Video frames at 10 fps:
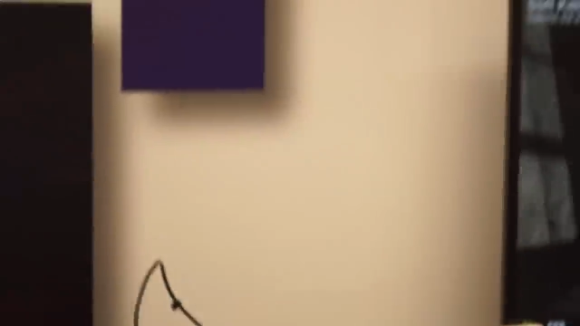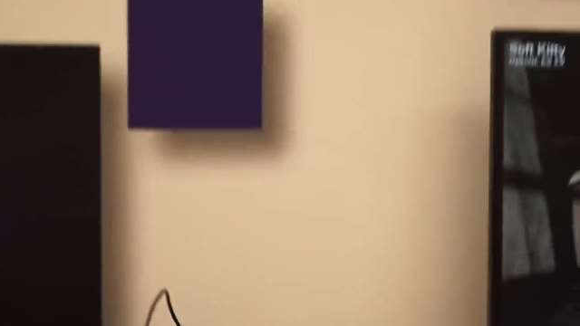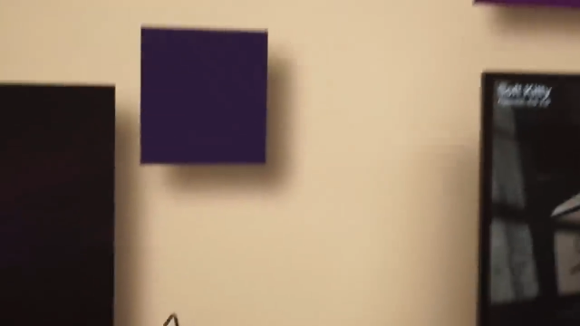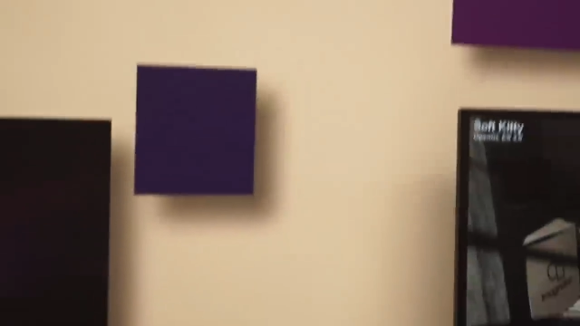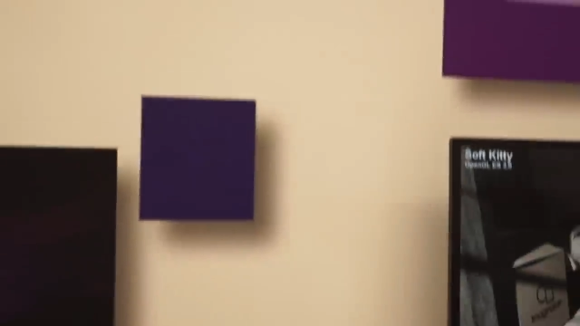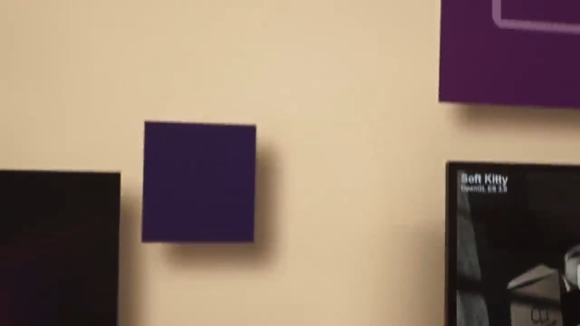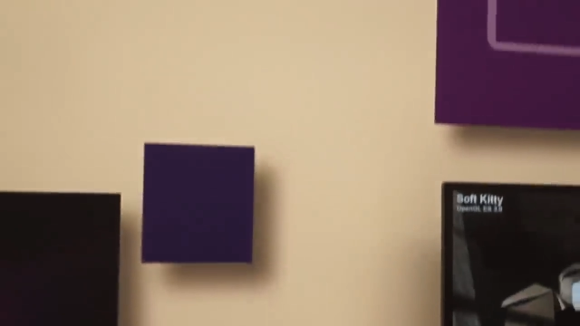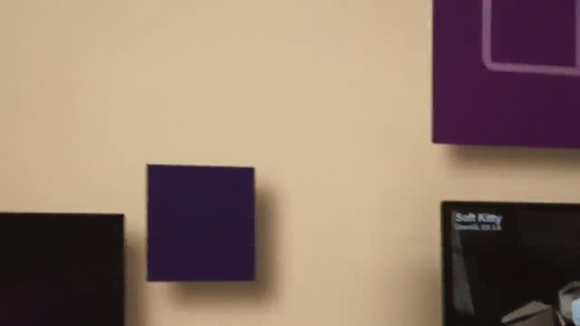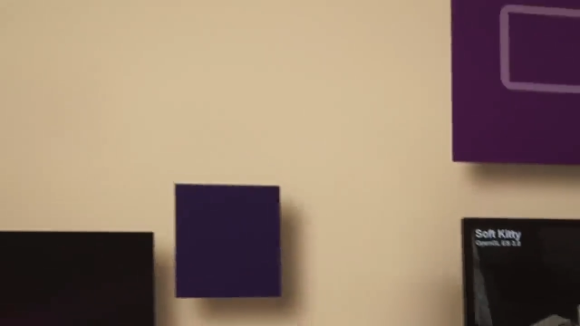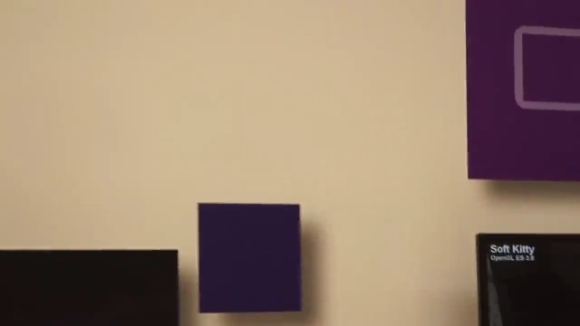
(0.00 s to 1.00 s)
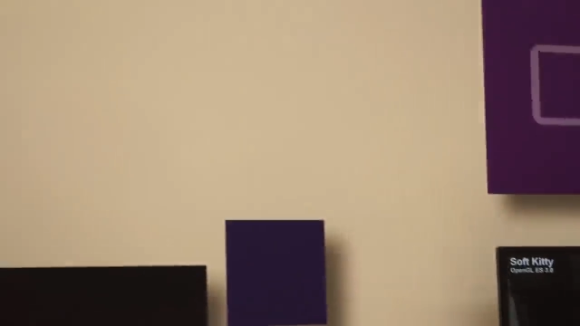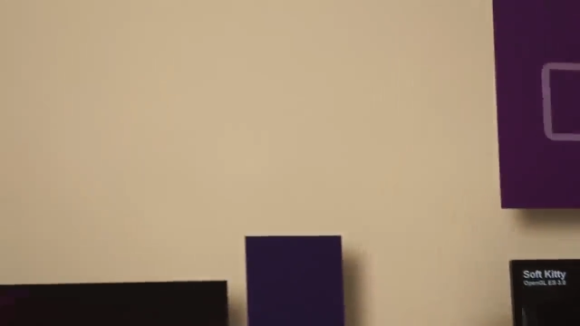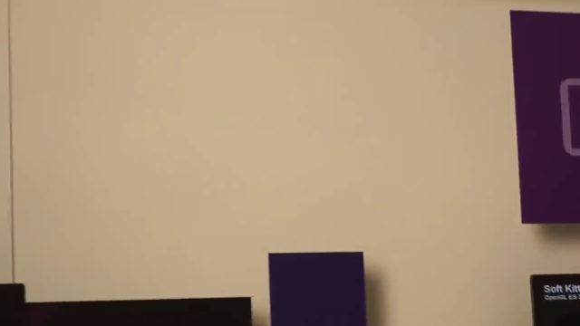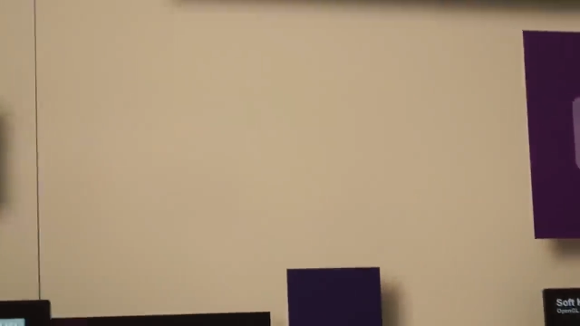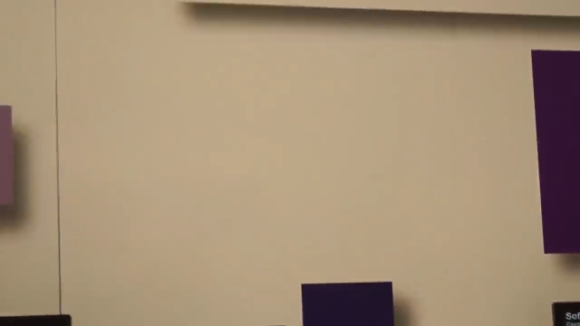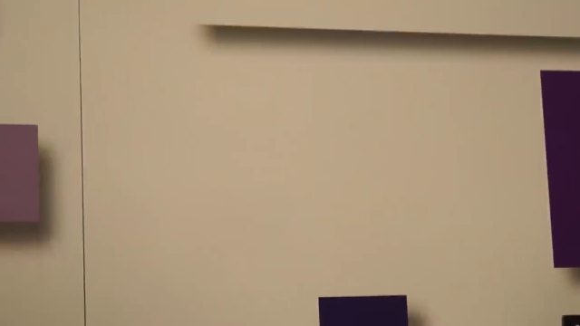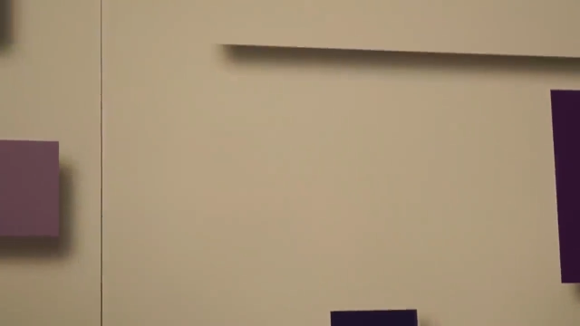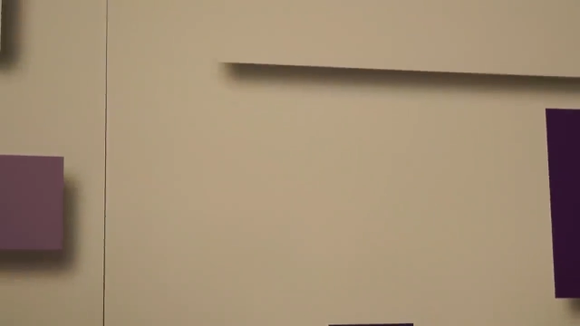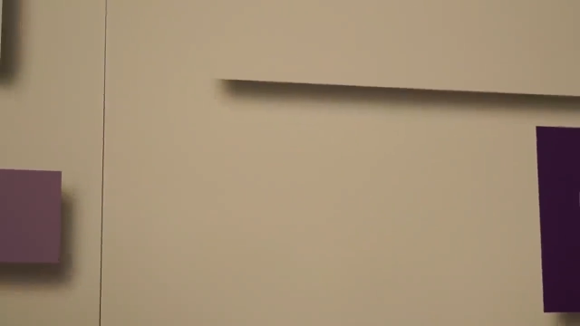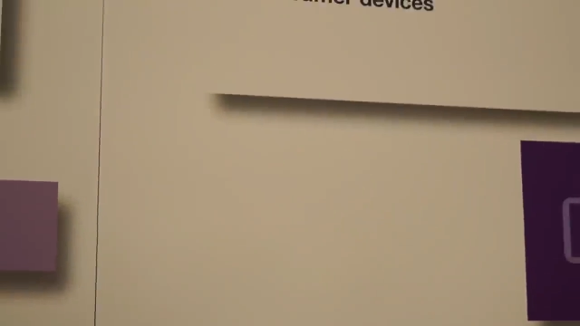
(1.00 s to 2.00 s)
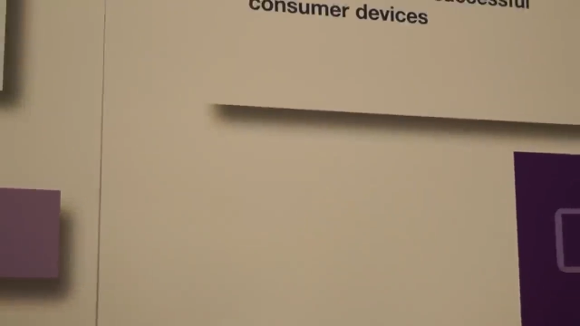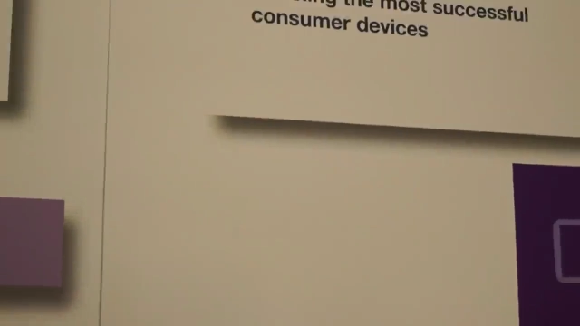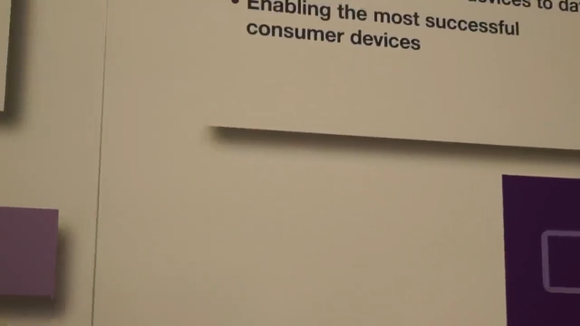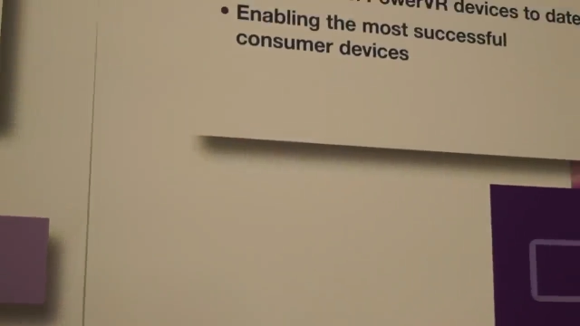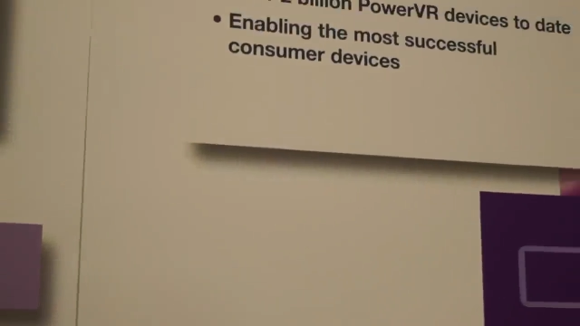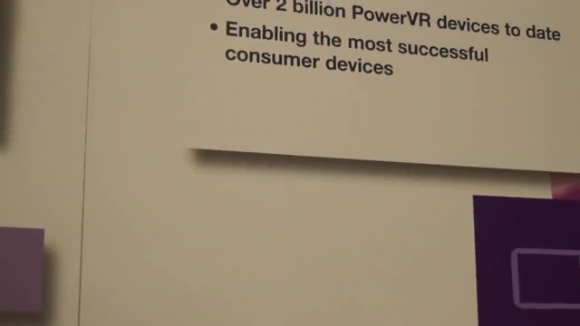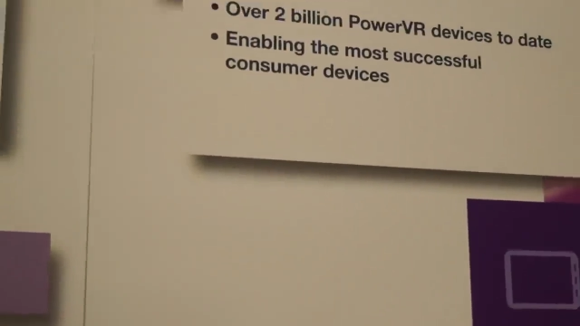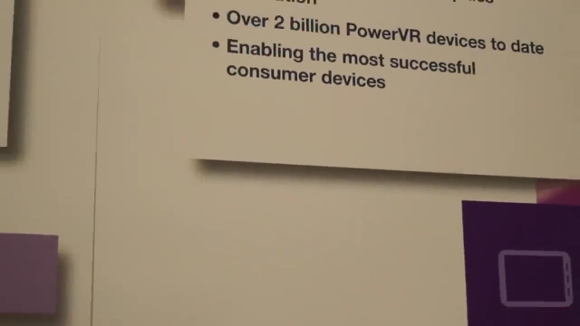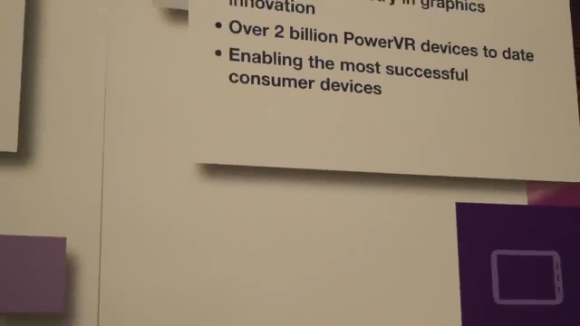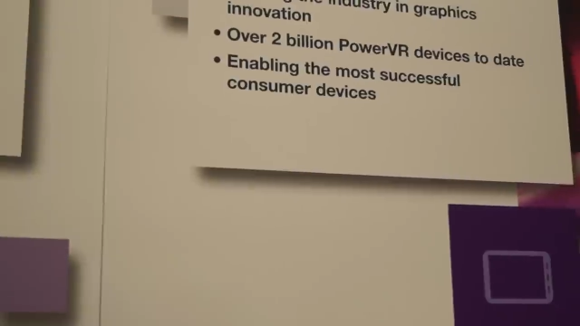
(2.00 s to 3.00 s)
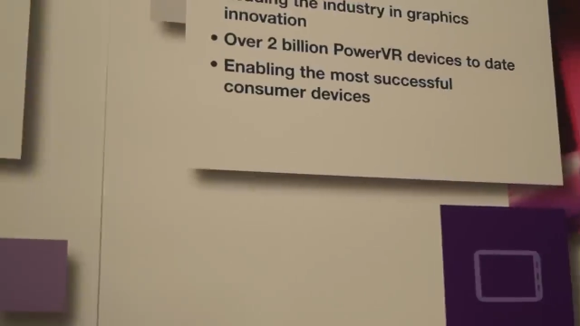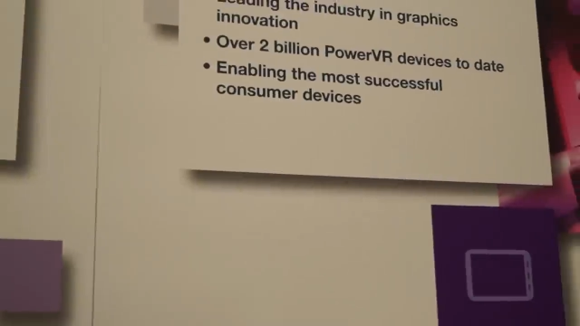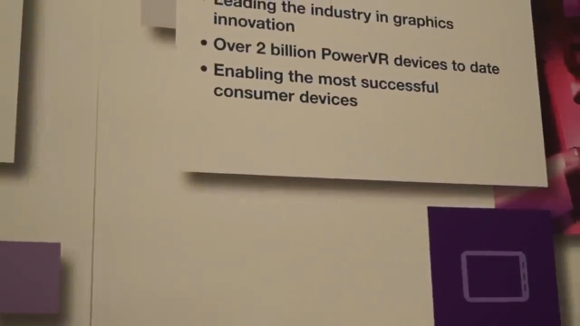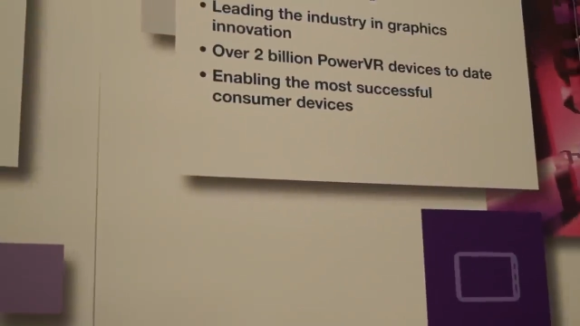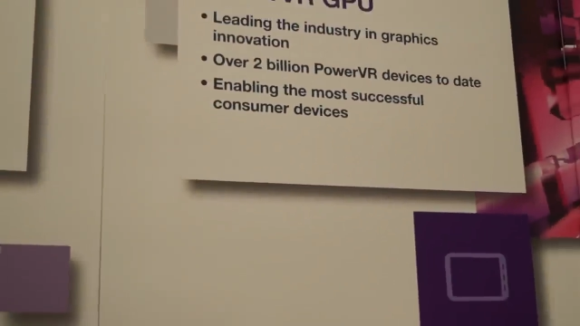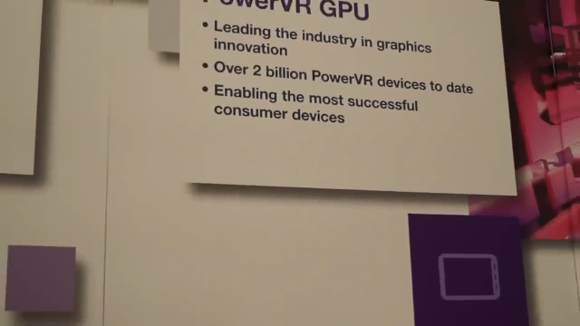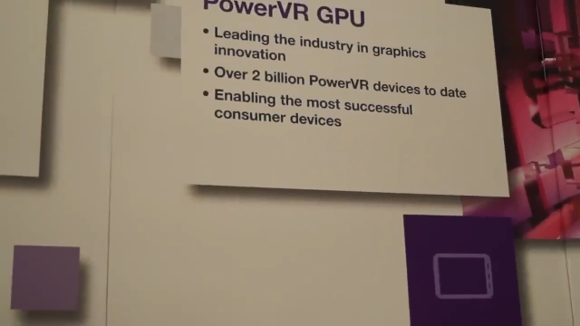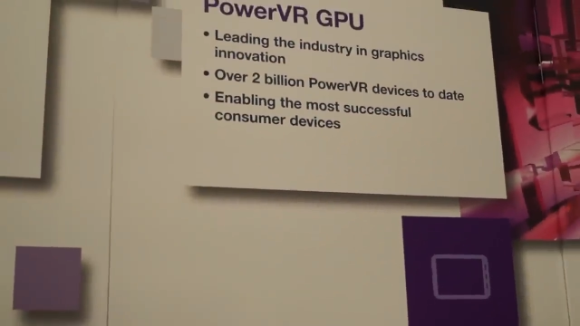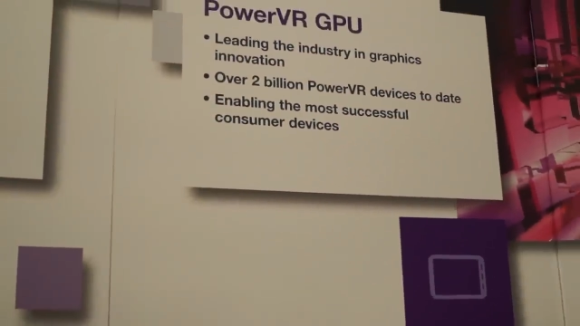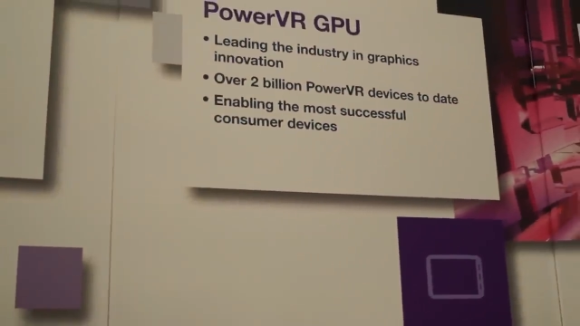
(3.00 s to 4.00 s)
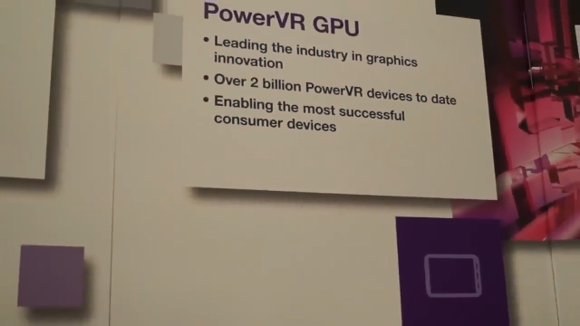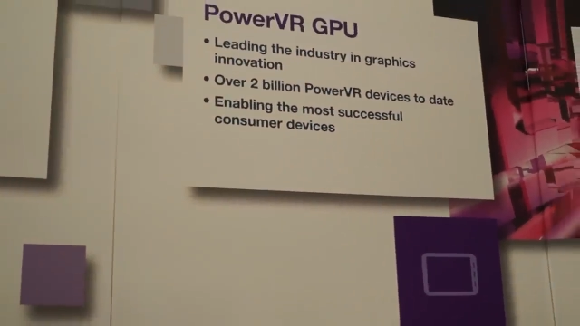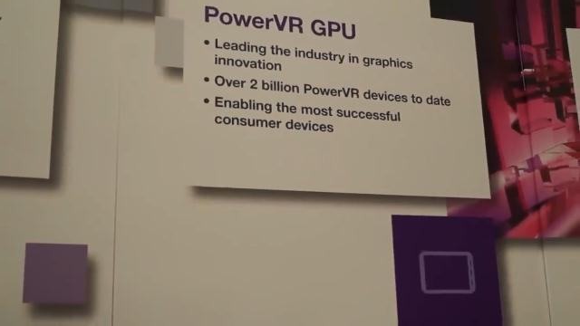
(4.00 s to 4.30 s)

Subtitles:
Nobody's mouth can be seen.